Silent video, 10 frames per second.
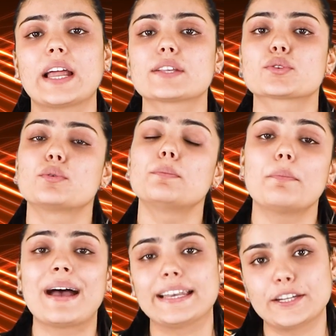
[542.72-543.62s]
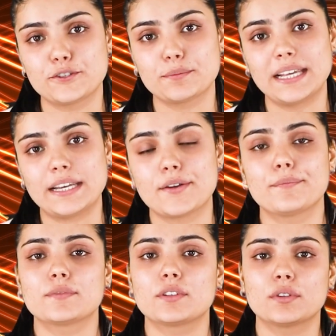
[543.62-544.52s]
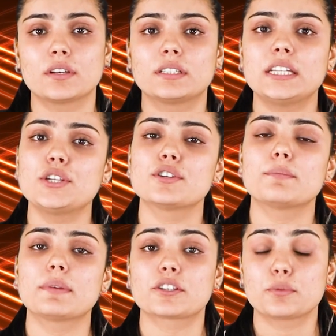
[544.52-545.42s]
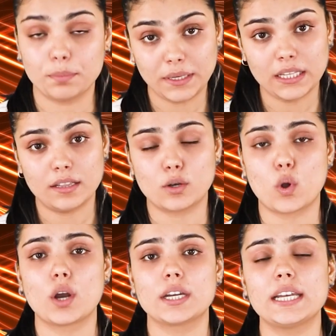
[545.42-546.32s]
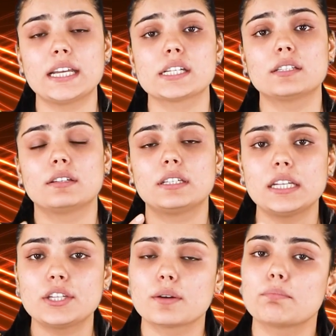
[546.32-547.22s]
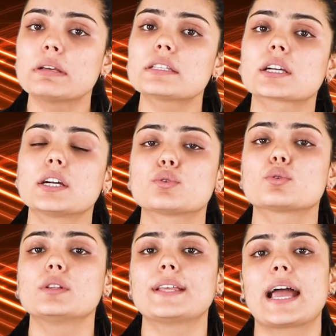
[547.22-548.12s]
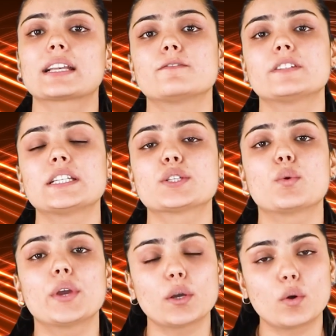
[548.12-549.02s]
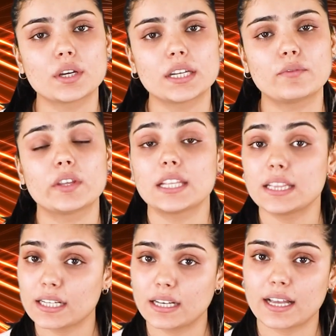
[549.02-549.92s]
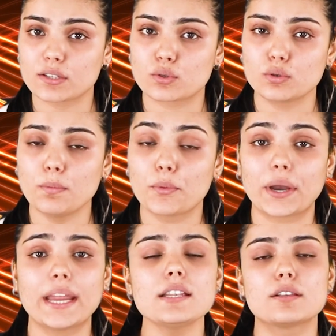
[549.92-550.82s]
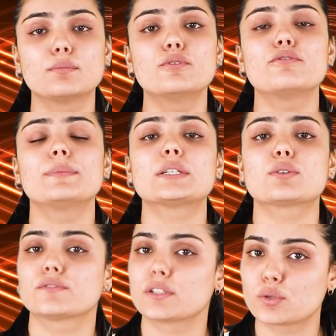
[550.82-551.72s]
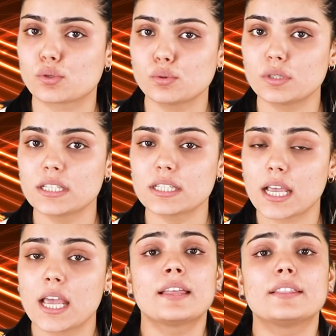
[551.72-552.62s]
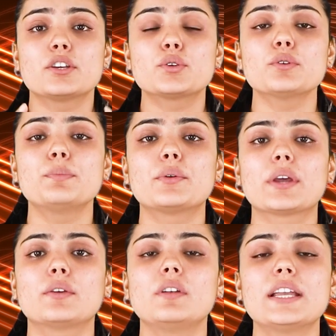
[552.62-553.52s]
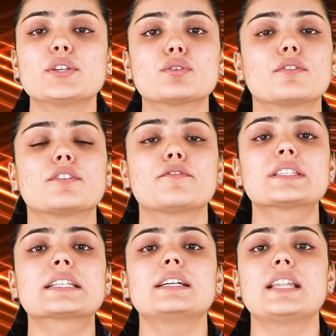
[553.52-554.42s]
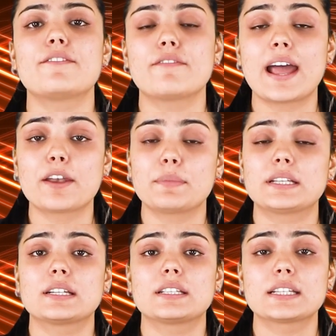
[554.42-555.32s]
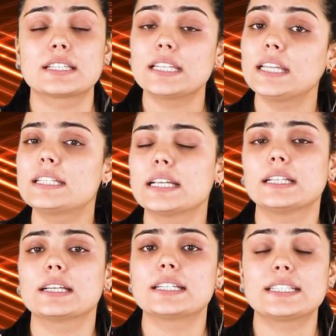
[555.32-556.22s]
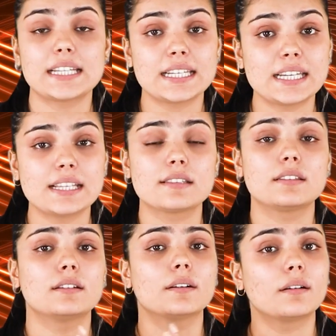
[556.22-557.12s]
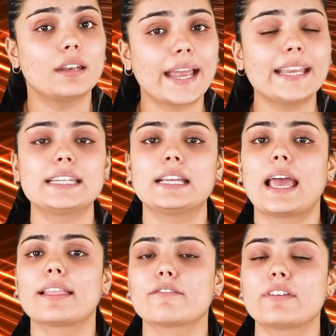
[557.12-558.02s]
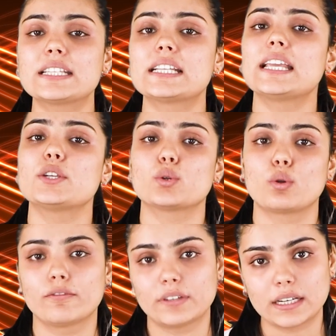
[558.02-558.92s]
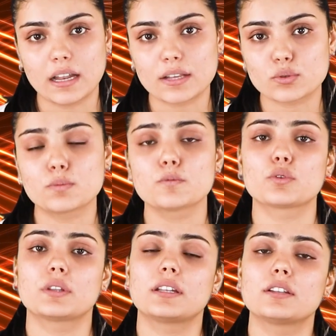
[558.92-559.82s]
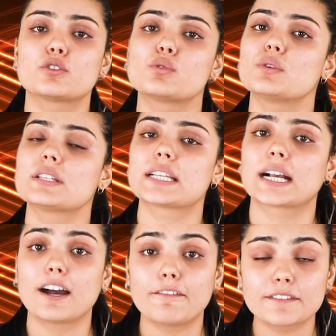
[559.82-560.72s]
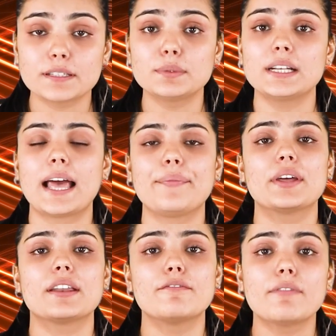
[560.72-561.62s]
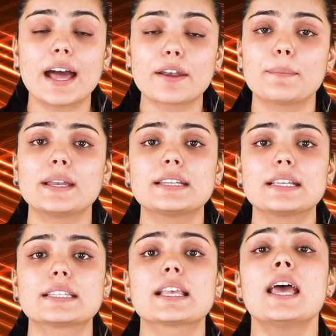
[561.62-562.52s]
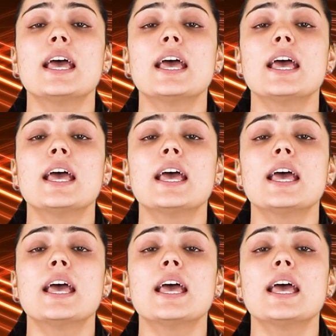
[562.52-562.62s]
classroom management. So the teacher must be the coordinator. The teacher must control the activities going on within the classroom, right? The movement of the students. There should be regulation of the physical environment, such as seating, the attendance, the lighting, and the ventilation of the classroom, so that the students are comfortable and the environment is